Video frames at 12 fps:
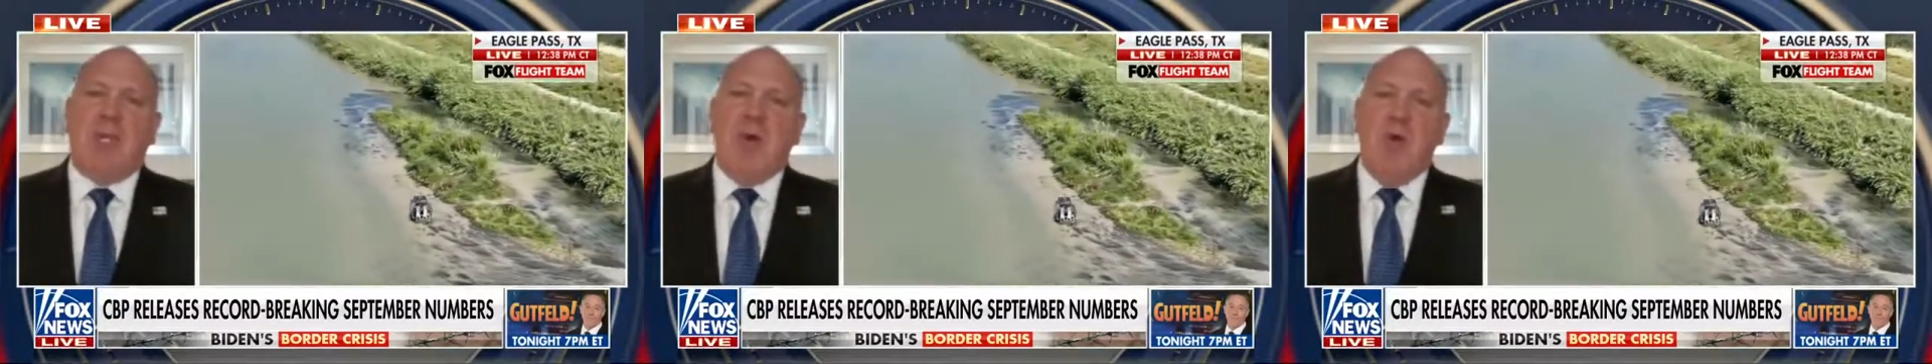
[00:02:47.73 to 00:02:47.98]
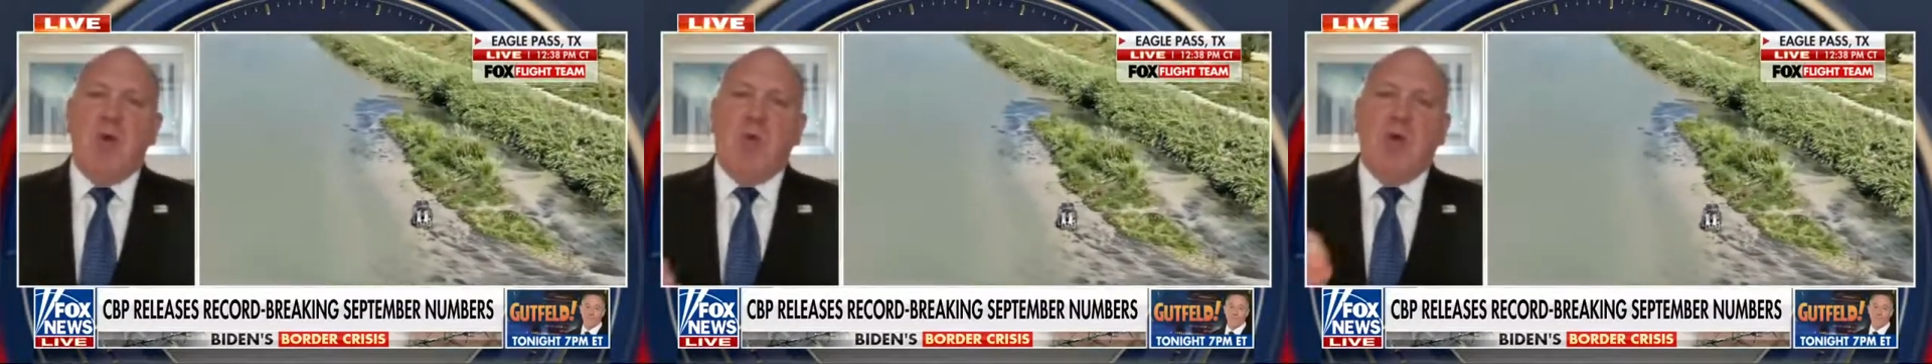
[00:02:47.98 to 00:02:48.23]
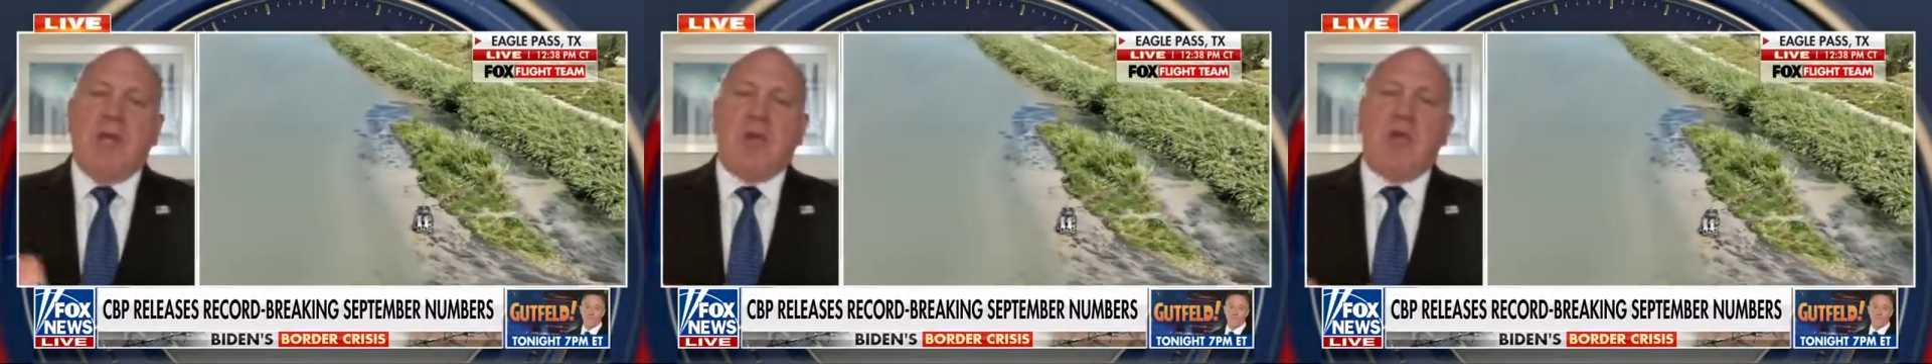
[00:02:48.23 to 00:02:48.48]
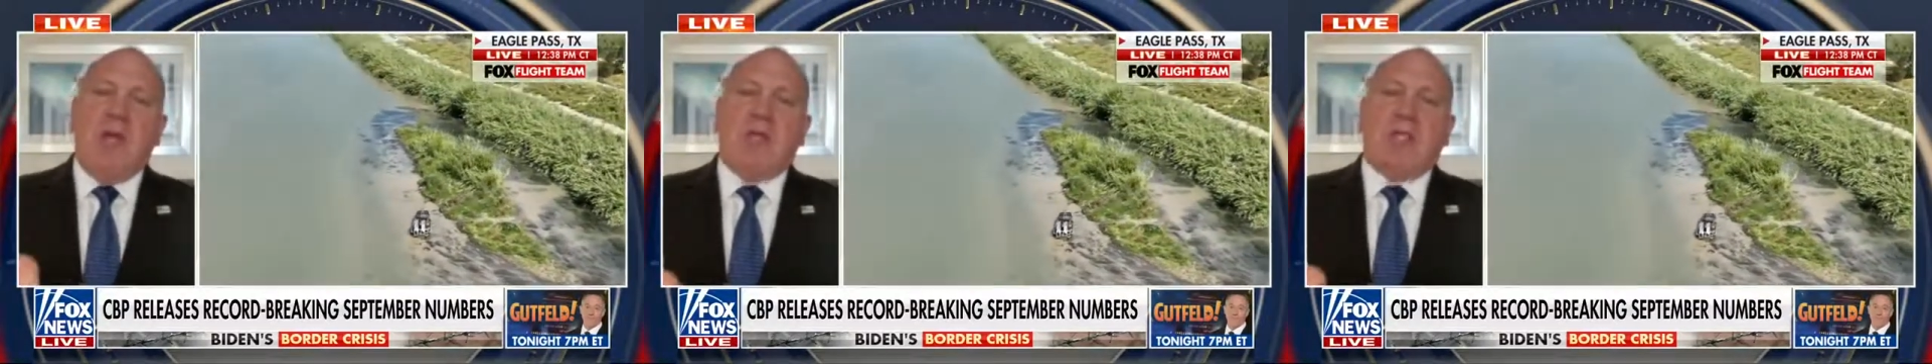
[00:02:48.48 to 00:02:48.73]
Why?
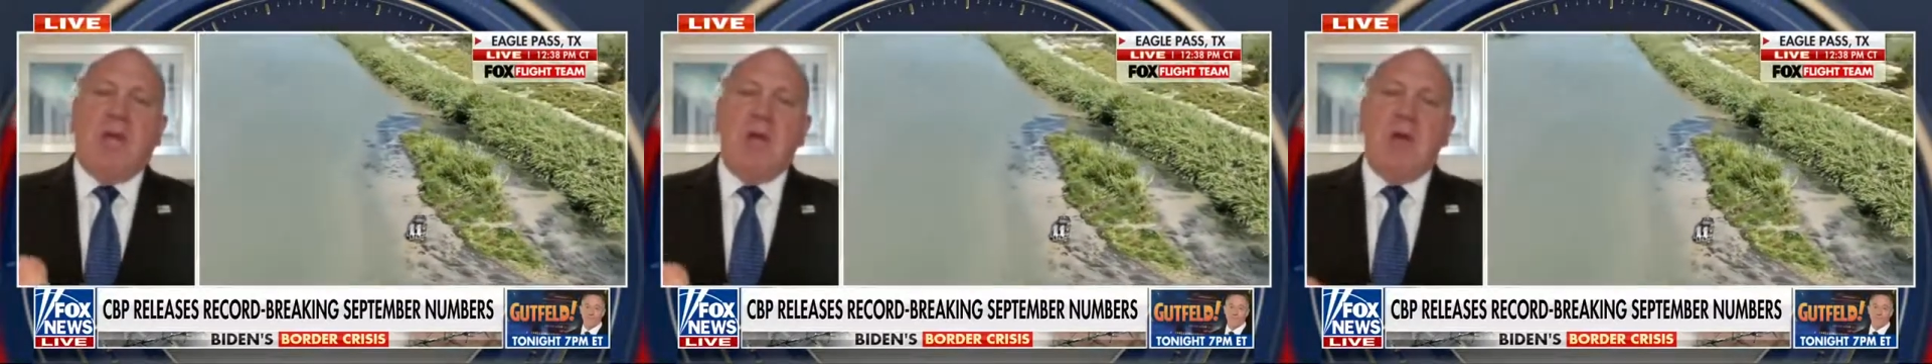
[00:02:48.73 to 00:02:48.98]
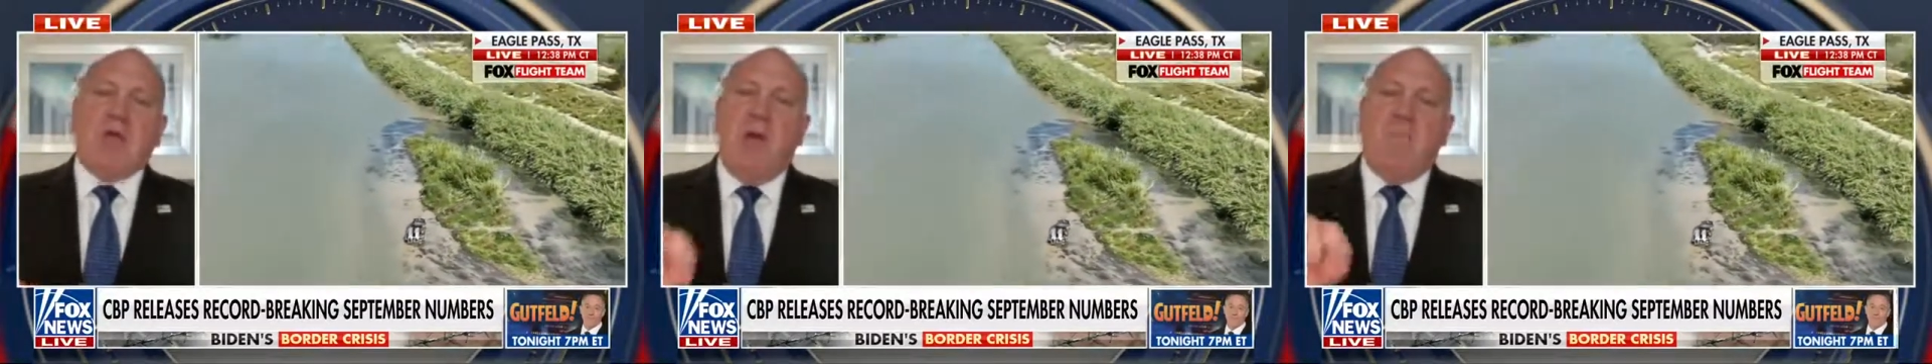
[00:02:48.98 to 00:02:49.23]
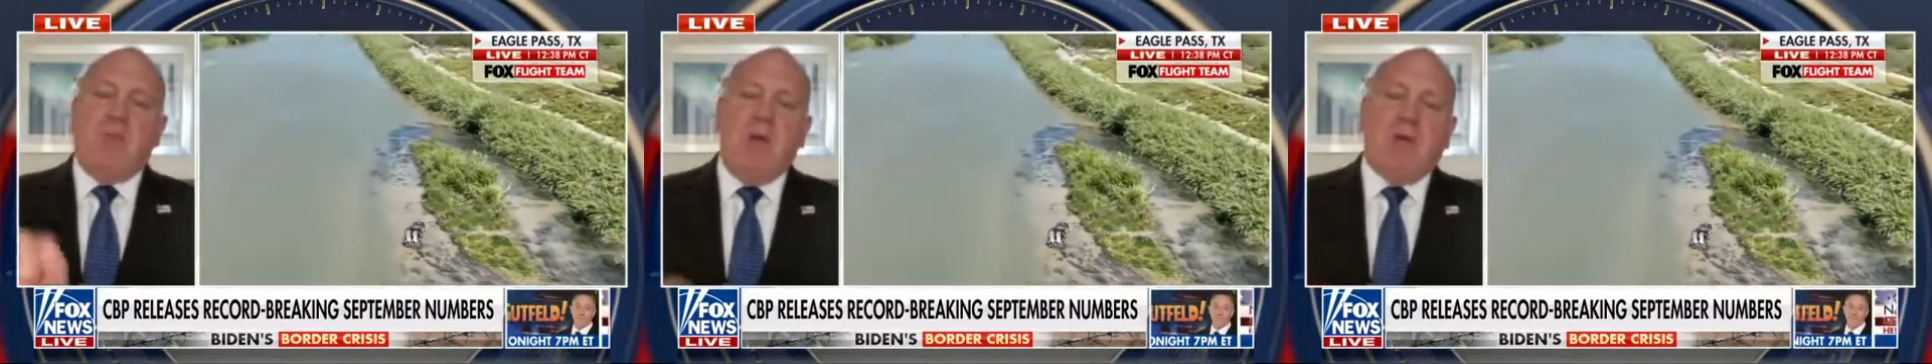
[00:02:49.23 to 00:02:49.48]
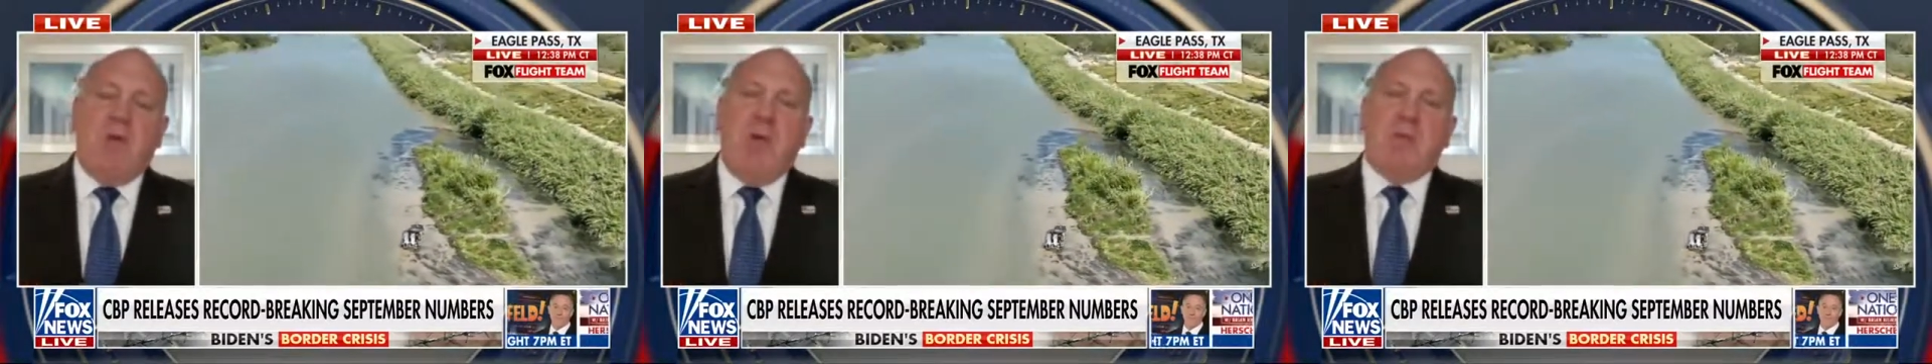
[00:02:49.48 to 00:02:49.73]
Why, Tom? Why would